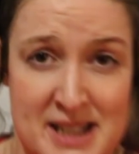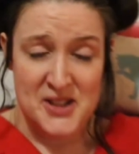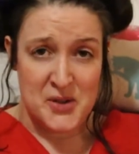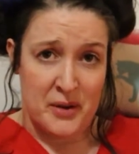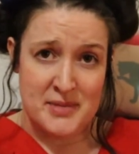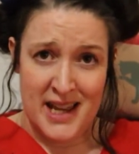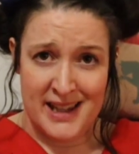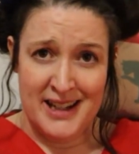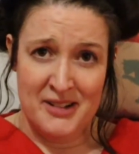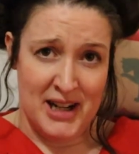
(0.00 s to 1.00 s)
So I'm
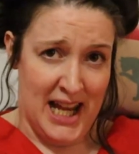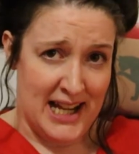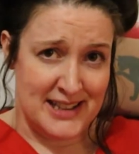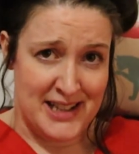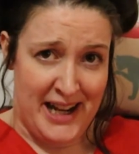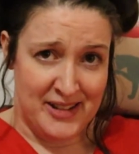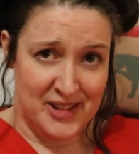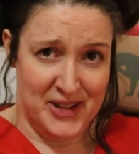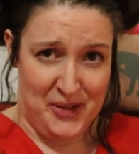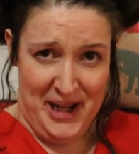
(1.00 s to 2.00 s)
taking a relaxed
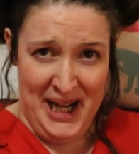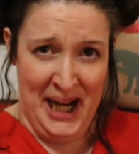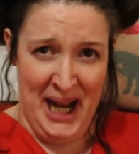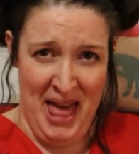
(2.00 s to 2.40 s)
angle so we can